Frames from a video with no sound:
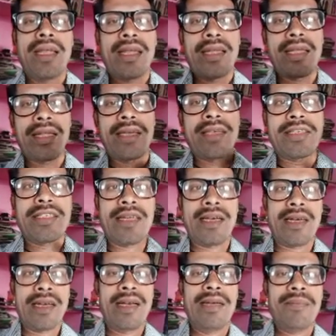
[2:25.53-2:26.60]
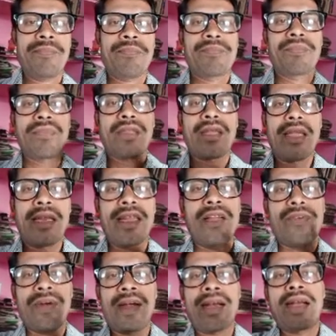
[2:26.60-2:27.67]
in general, any
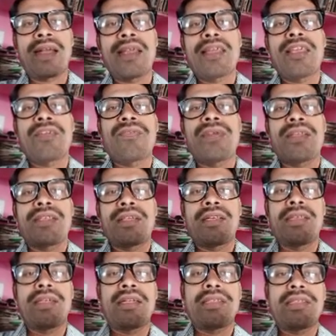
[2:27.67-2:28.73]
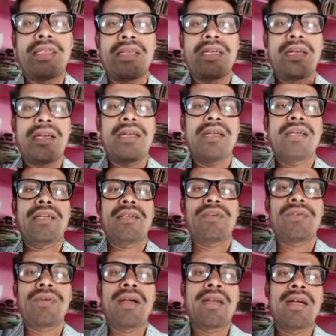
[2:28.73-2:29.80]
quadratic equation, in general,
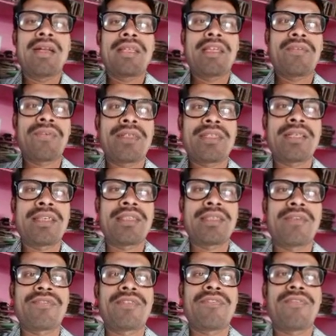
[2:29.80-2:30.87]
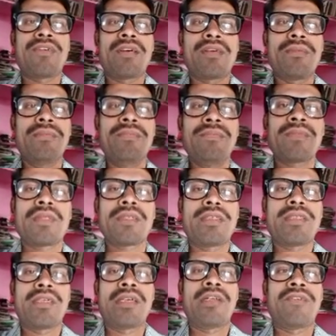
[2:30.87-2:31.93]
quadratic equation is of the form,
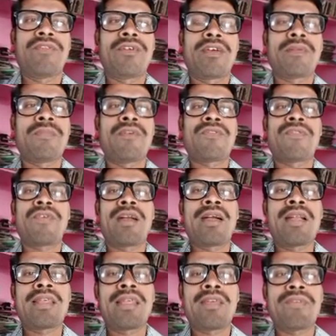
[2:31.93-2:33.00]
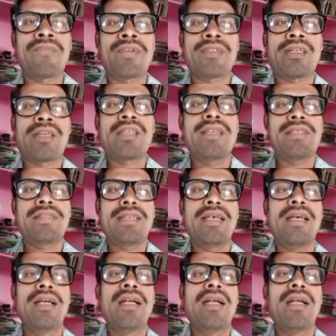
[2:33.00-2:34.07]
general form of quadratic equation is
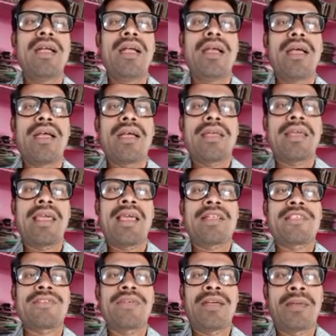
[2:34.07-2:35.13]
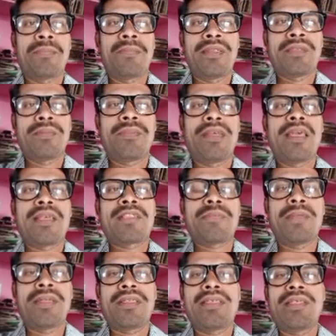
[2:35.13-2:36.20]
ax square plus bx
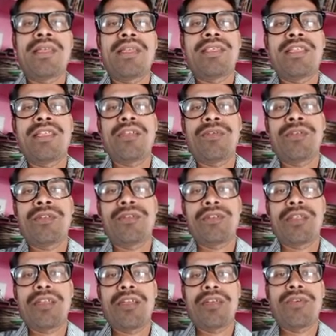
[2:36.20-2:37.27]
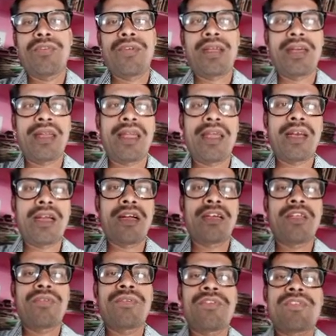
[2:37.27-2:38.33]
plus c is equal to 0, where a not
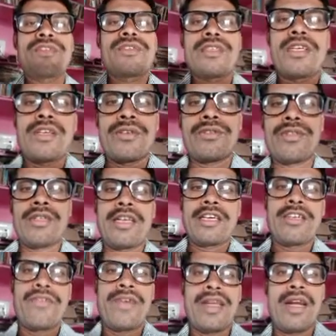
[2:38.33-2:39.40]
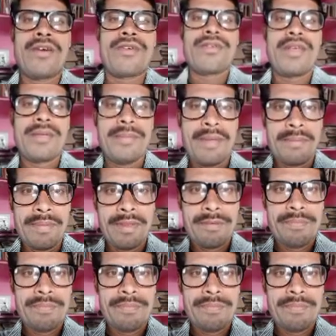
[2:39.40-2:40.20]
equals to 0. That we have to remember.